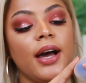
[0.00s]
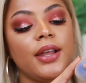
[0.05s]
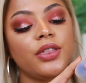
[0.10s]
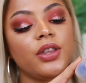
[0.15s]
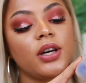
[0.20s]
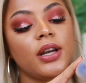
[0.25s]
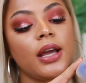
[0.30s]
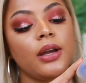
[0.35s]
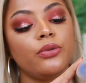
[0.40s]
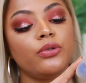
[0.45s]
I
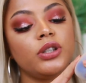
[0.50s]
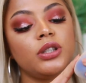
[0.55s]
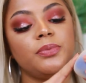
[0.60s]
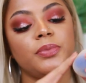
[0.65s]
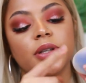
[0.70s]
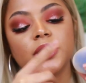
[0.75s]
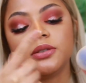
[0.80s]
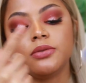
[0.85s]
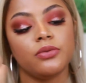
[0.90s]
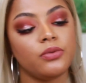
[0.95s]
thought I would,
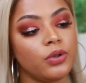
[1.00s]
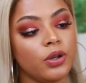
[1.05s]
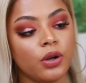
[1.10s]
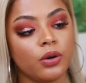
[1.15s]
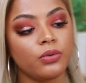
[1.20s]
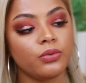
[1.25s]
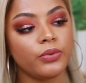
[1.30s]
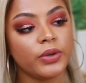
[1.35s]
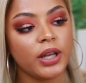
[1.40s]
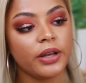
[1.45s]
but you
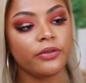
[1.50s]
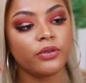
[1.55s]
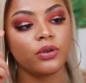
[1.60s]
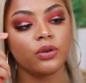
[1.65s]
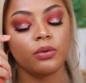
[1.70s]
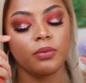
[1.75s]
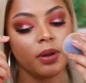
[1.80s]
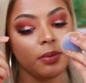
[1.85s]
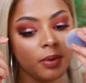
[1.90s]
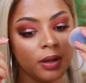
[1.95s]
know, we never
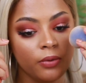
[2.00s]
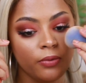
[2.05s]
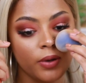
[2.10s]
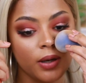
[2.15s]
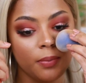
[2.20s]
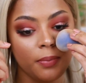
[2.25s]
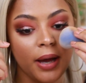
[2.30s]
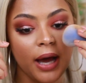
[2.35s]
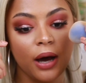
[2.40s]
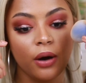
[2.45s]
know. Maybe
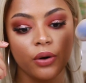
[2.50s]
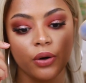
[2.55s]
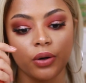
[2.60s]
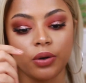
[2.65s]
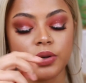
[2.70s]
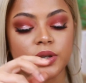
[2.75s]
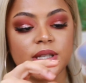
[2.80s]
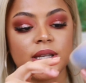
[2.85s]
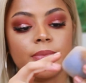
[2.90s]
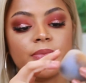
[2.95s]
with a
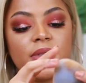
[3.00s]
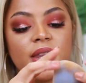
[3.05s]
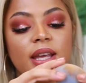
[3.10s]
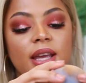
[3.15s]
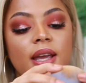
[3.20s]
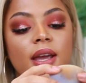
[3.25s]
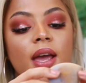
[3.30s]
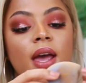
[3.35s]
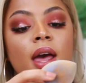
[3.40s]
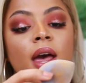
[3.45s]
powder or
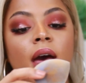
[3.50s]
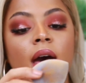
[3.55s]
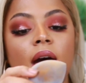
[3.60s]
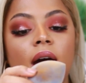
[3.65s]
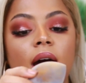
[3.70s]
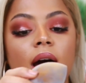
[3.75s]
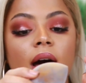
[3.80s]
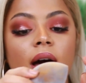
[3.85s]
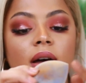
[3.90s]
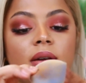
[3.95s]
something,
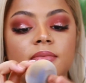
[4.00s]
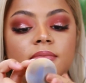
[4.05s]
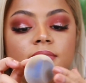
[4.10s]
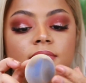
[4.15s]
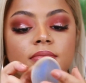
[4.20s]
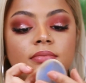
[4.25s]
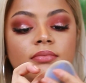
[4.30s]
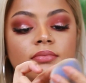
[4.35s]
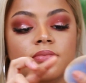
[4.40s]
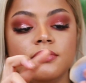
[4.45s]

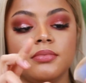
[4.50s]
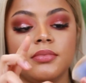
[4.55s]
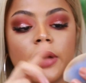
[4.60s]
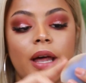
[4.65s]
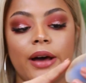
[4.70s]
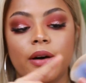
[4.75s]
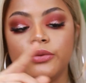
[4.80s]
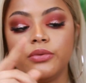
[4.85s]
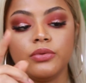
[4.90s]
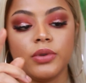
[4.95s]
I
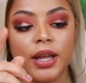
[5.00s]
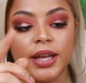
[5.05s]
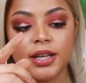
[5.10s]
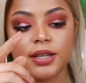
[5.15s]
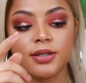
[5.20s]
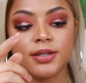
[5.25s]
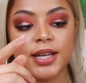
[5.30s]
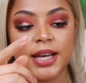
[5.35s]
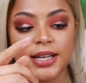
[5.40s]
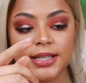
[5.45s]
will
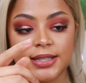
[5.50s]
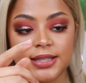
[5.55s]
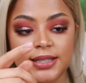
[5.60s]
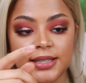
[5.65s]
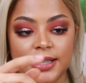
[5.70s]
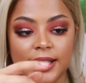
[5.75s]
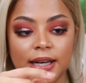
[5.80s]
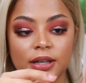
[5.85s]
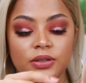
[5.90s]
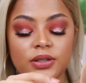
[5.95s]
like test
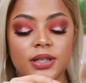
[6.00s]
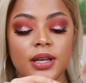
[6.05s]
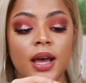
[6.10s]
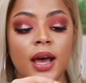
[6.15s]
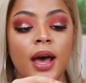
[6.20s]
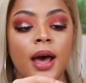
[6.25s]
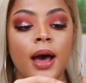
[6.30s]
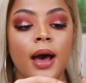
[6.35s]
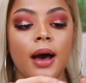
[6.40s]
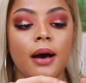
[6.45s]
it out.
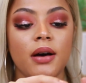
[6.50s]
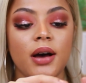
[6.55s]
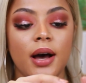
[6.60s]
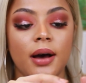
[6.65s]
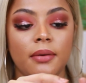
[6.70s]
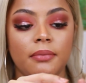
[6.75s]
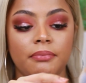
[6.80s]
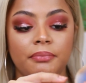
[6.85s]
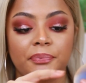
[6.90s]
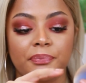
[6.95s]

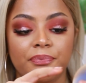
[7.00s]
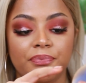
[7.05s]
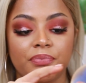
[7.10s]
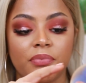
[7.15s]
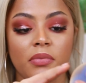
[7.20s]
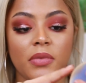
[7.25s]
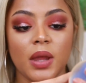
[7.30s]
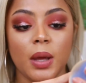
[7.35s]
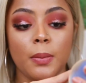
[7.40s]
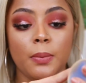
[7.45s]

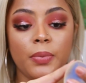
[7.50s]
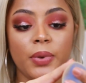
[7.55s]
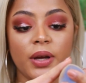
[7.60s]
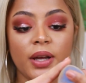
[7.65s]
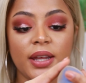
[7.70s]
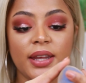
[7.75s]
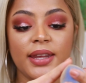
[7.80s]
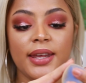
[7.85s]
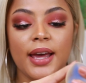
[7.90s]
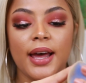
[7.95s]

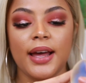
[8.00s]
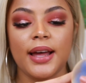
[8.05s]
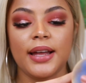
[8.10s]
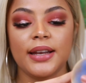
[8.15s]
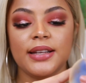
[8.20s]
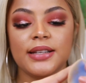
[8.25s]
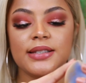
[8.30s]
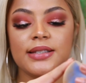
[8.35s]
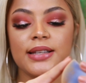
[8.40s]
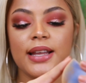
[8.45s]
But yeah,
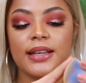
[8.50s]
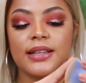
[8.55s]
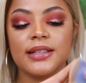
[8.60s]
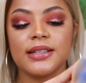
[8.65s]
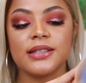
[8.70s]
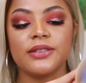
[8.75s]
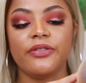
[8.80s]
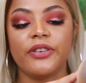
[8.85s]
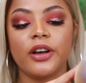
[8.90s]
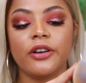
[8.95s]
and it's like
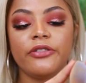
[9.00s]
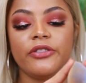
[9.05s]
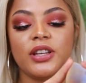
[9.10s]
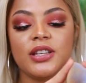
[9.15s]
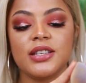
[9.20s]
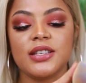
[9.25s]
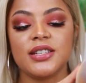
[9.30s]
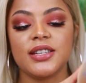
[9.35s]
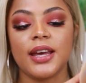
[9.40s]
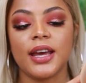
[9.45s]
this
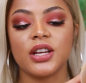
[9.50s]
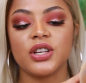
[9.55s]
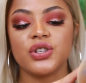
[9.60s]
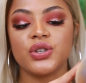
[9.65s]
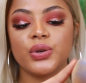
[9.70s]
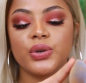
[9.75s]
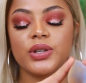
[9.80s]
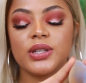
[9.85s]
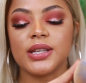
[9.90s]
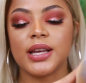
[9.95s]
velvety
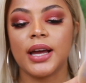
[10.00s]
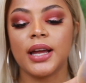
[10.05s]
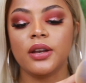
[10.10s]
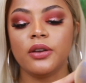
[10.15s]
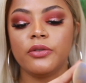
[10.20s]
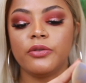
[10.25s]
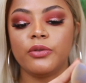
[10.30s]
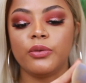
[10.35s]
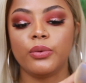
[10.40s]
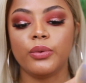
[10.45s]
texture is
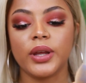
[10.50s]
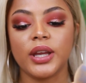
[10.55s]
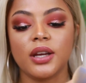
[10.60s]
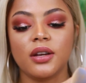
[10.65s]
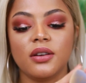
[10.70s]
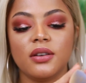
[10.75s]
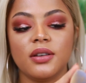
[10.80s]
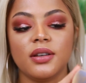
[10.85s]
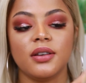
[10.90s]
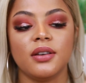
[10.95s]
kind of
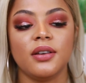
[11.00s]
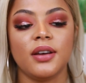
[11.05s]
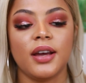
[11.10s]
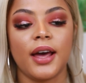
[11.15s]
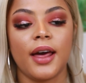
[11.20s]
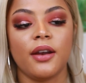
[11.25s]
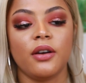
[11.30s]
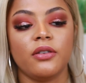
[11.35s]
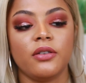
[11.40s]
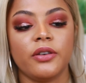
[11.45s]
weird.
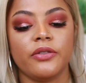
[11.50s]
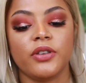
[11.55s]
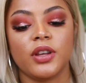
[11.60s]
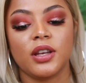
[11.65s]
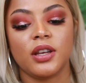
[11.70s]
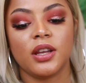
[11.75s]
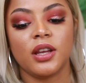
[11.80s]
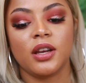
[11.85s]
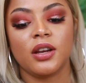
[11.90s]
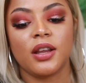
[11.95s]
I don't know if
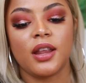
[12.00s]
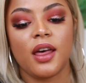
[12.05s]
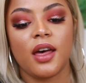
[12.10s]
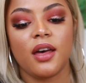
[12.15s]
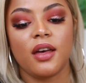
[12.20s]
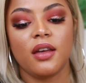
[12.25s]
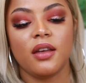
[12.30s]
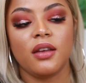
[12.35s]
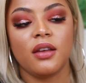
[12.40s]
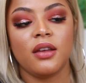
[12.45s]
you can hear
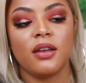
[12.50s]
that.